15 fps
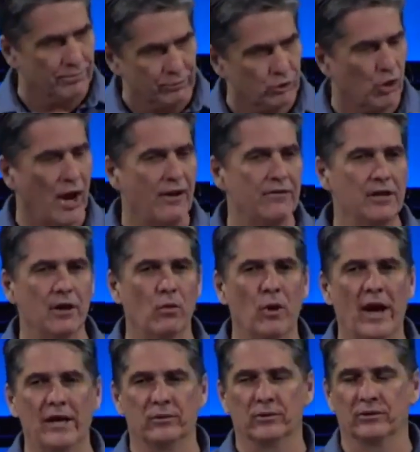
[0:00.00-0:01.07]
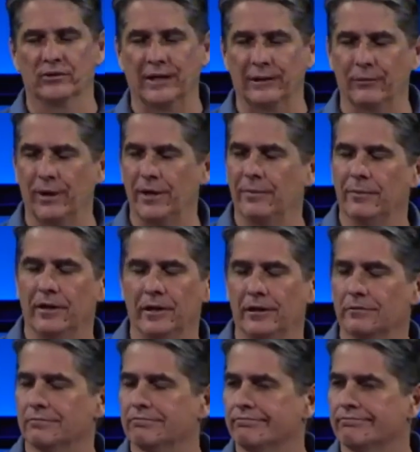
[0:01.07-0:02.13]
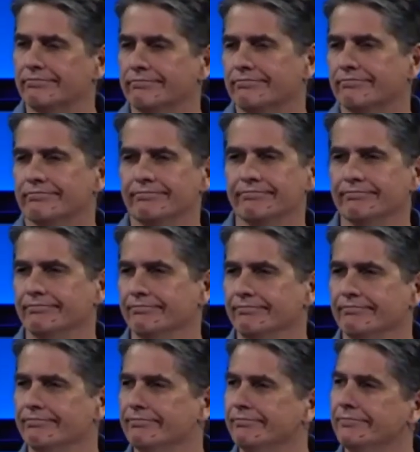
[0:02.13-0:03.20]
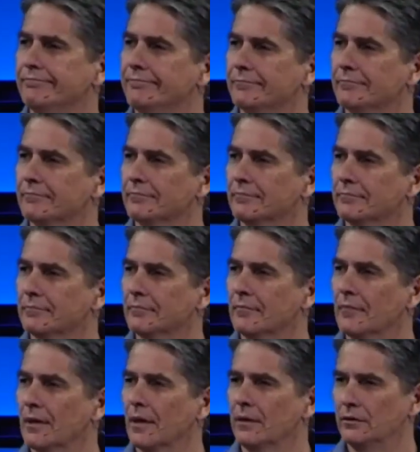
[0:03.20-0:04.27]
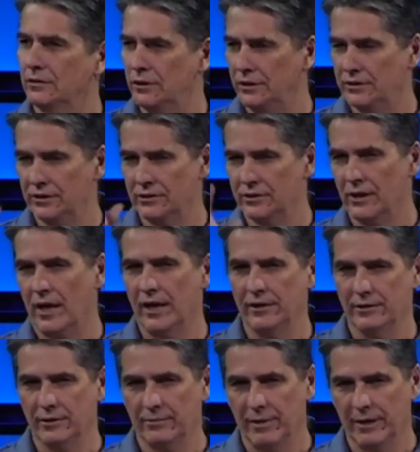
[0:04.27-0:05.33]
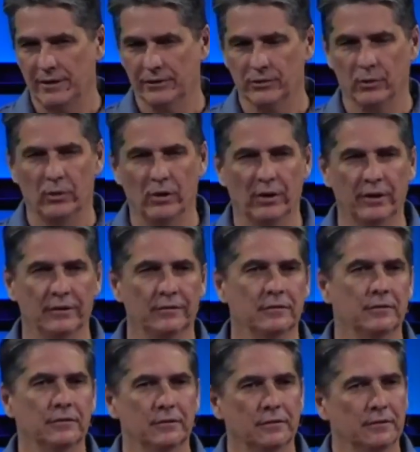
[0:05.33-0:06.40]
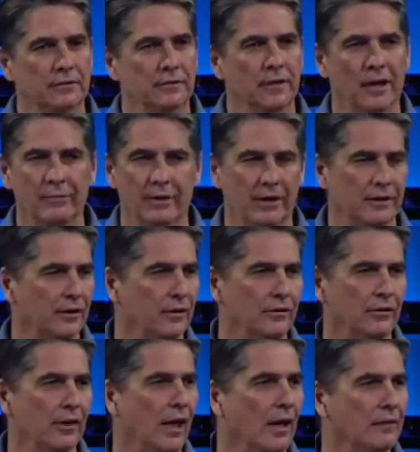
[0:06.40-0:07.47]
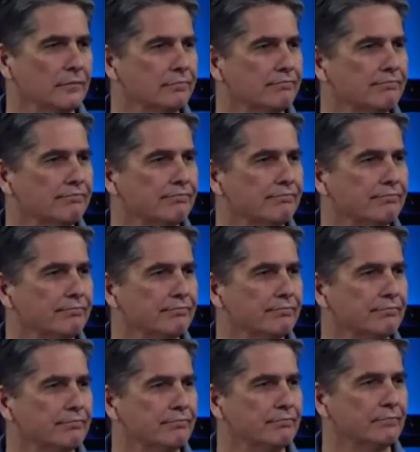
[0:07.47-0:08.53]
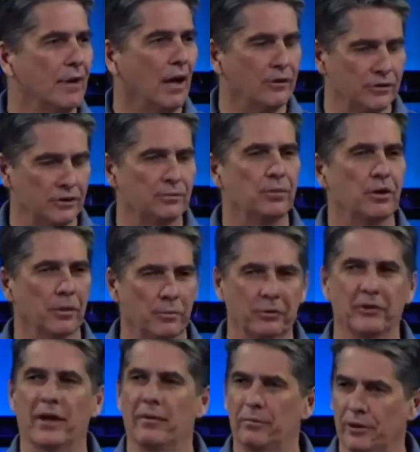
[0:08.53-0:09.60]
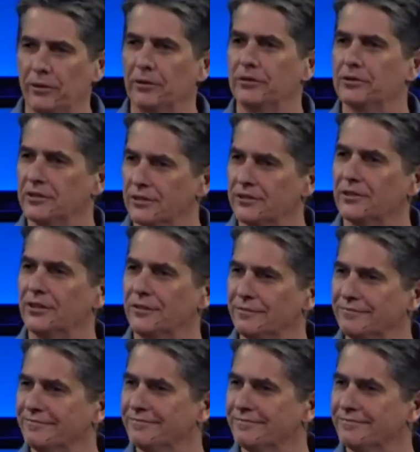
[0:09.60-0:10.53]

driving a wedge, we'll say, wait a minute. Mm-mm. Jesus died to make us one. I'm not going to do that. I'll just put up with that brother or sister.